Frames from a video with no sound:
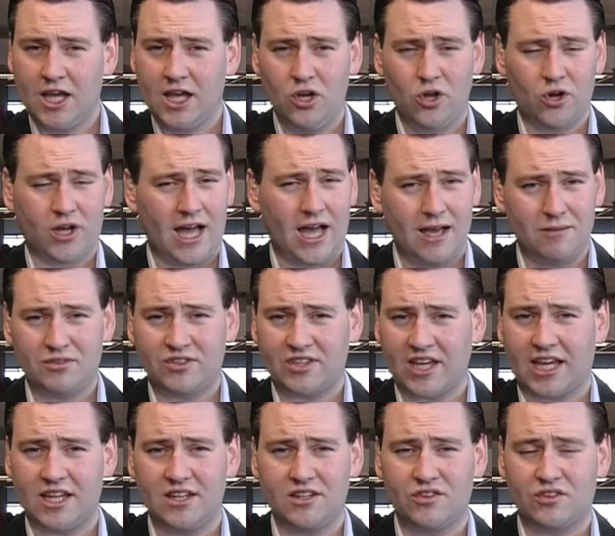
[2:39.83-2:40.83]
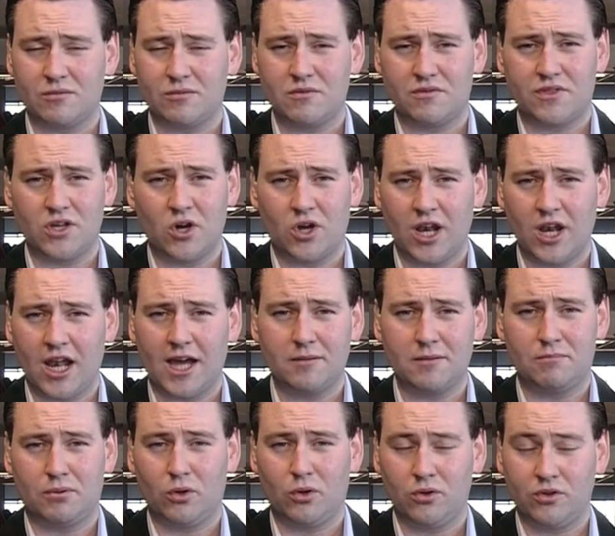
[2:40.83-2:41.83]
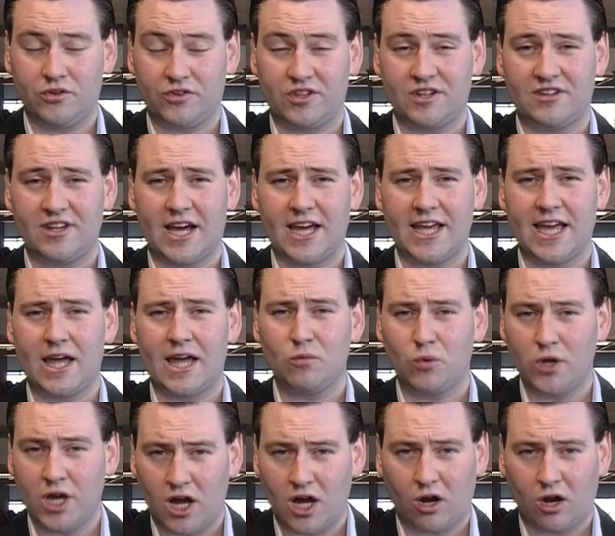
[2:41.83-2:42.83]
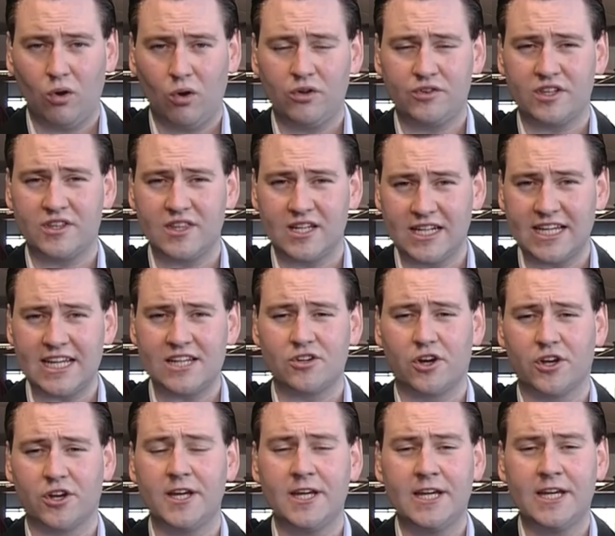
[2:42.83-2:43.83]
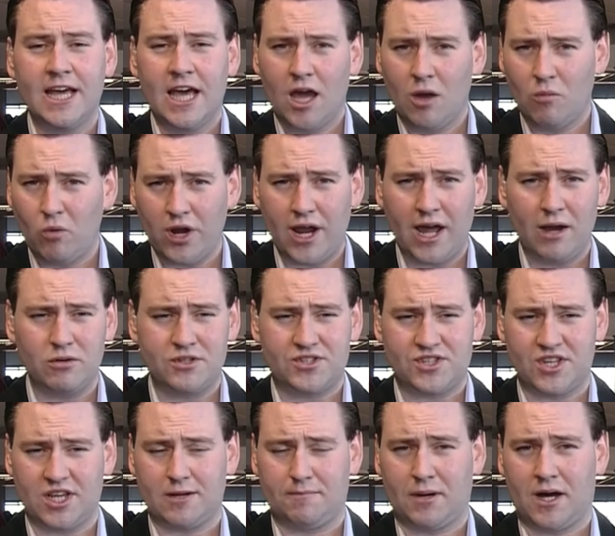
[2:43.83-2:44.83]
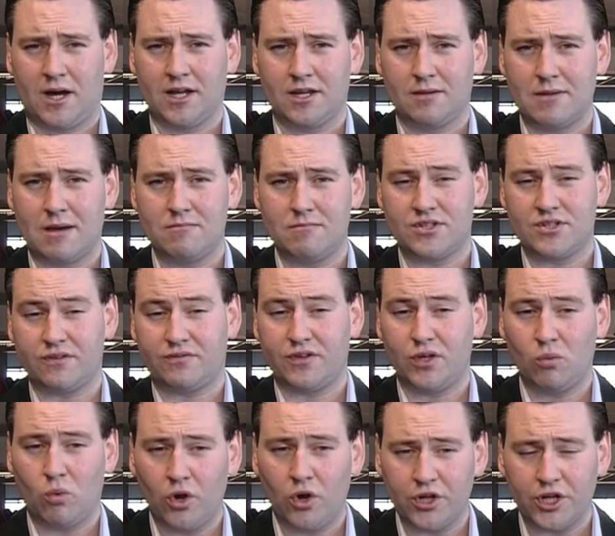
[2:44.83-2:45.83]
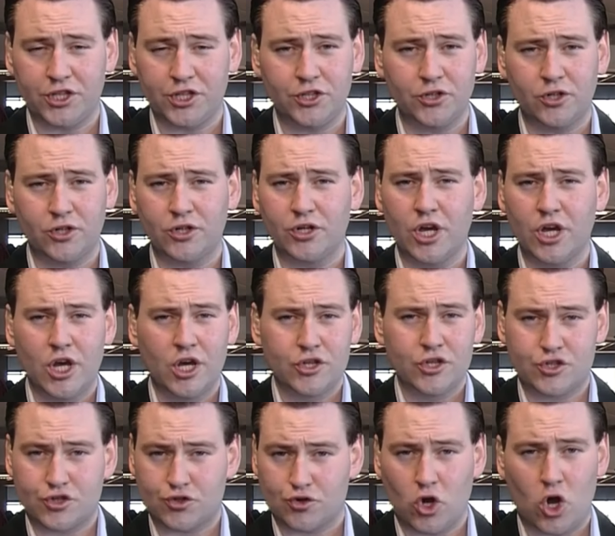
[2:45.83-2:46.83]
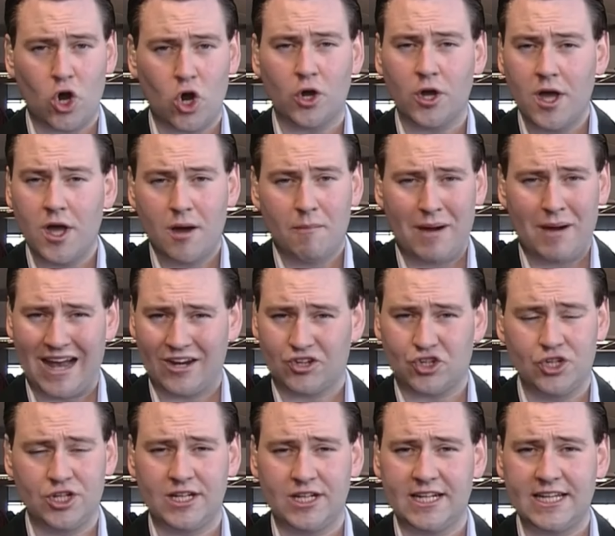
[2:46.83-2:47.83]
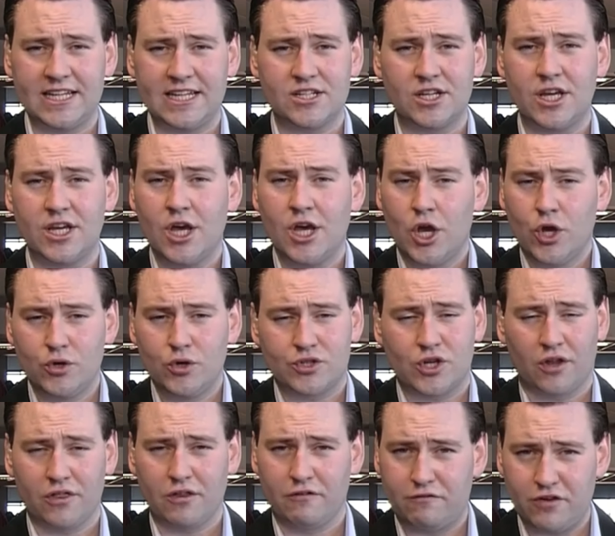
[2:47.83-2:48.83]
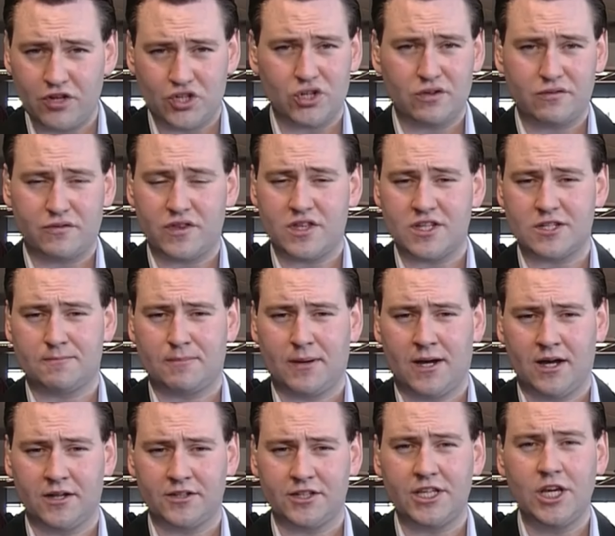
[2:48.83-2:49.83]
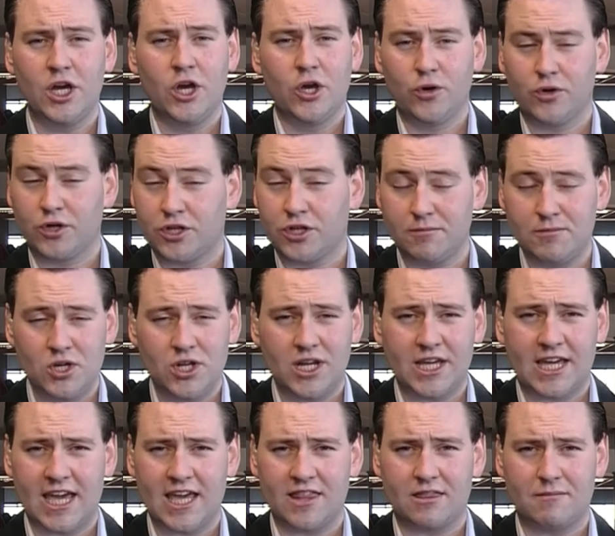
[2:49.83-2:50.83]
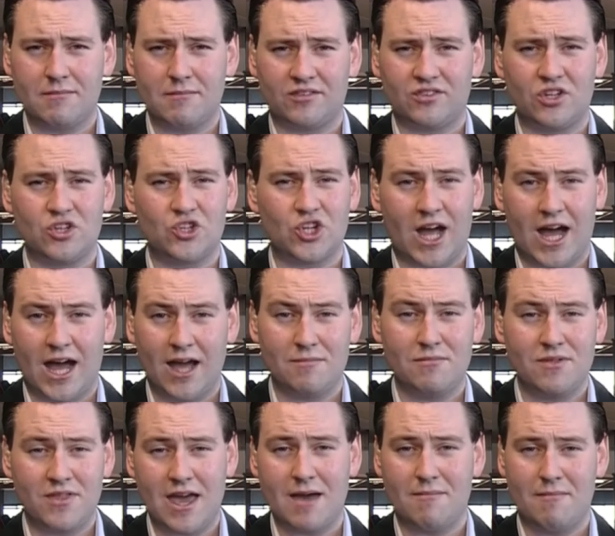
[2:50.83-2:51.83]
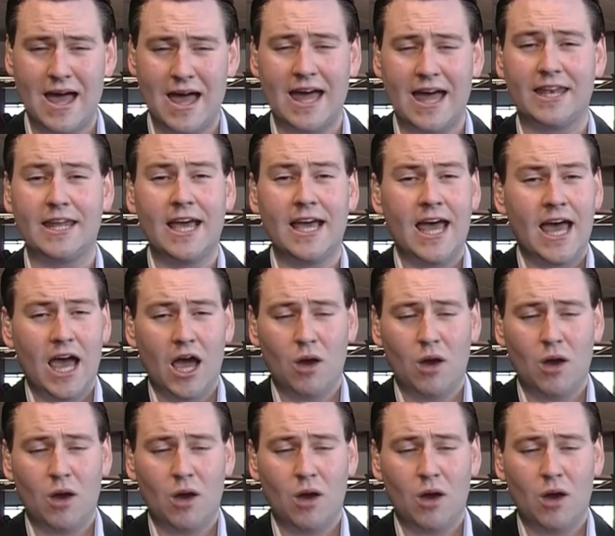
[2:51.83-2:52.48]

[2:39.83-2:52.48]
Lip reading: And look, I'm second in some of the online polls to Diane. We are closing the lead on her. And what I would say to party members, if you want a young, strong, passionate leader who's got the vision for this party, who can communicate the message, I'm their man.